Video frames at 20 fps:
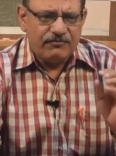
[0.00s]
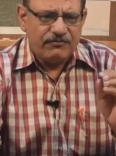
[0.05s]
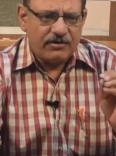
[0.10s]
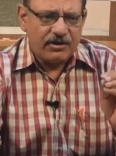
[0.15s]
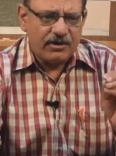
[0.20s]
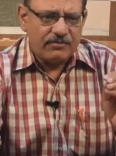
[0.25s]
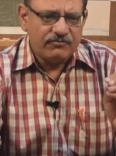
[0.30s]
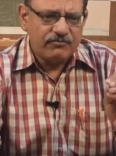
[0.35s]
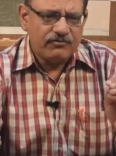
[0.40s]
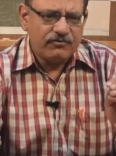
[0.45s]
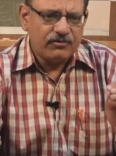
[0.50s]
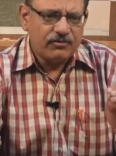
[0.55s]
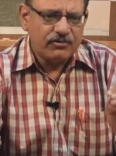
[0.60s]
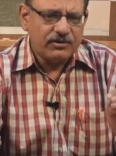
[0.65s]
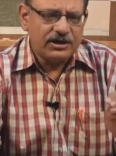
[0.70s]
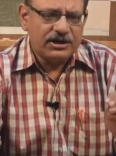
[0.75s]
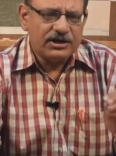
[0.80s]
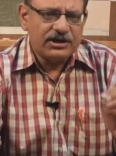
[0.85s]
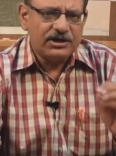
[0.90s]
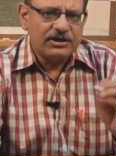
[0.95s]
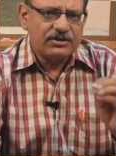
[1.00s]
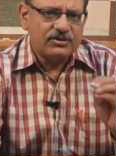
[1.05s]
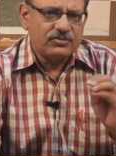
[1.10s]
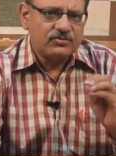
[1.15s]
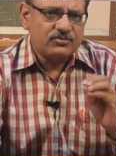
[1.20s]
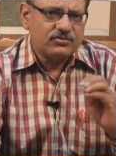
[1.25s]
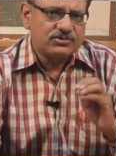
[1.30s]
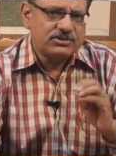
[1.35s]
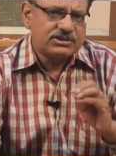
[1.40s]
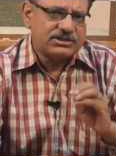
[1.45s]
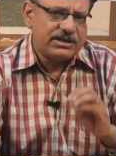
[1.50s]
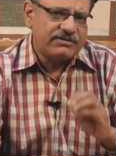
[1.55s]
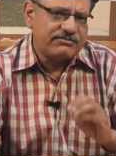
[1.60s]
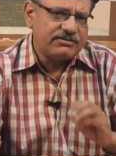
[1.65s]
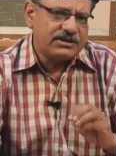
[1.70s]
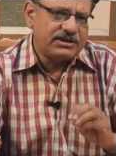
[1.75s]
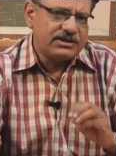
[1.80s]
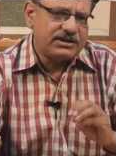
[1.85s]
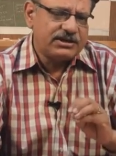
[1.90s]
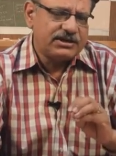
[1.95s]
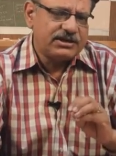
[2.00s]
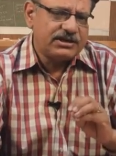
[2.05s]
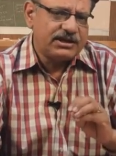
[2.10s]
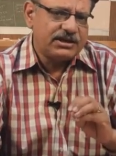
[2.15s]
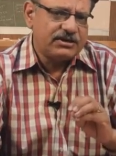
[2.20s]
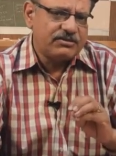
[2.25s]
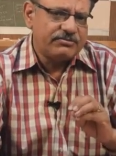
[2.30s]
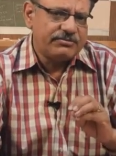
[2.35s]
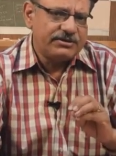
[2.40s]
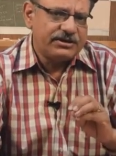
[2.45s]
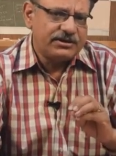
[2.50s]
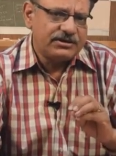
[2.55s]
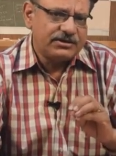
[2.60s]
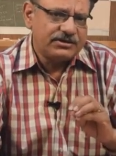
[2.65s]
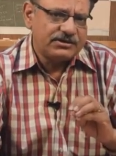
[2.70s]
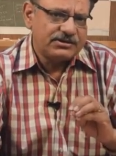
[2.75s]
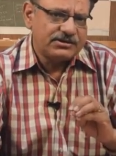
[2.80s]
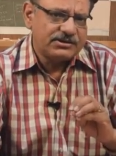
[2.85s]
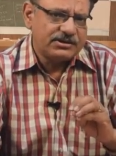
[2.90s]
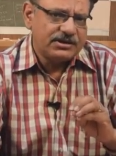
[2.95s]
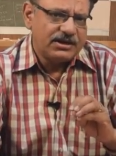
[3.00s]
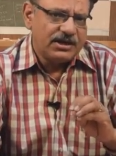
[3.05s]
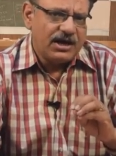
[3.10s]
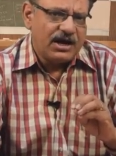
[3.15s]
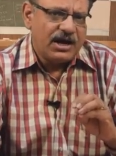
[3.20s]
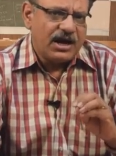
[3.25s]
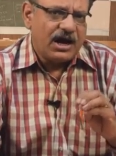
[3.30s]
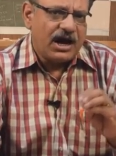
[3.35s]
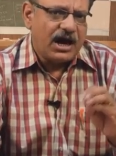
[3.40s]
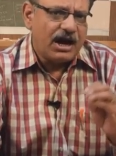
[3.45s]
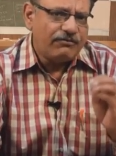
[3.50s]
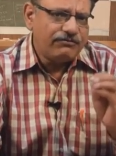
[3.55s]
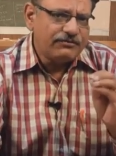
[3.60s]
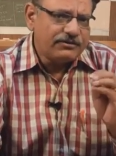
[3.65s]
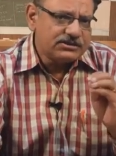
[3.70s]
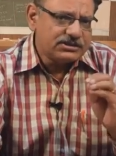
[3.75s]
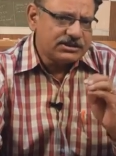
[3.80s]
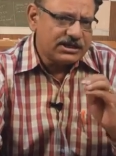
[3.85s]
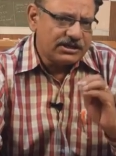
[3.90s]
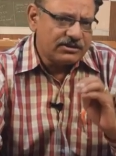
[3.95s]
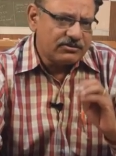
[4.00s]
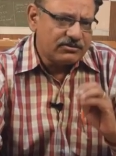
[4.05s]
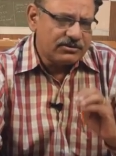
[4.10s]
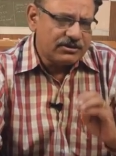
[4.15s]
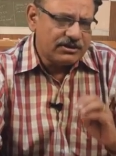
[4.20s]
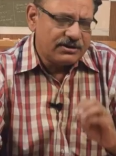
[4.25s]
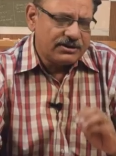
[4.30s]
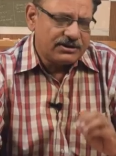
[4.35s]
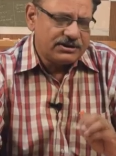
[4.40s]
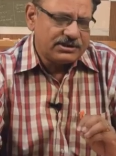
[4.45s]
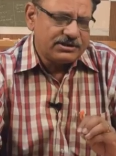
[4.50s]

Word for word: from 400 to 700 nanometers after 700